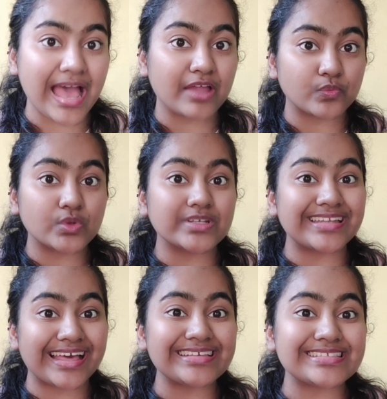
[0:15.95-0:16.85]
and would
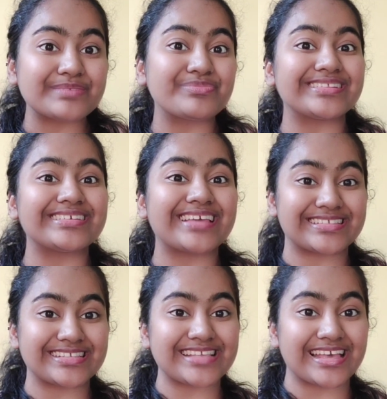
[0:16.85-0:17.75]
like some breathing
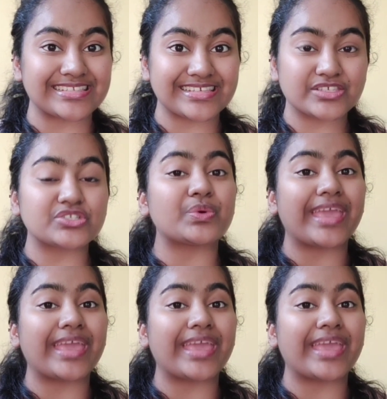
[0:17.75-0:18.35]
exercises to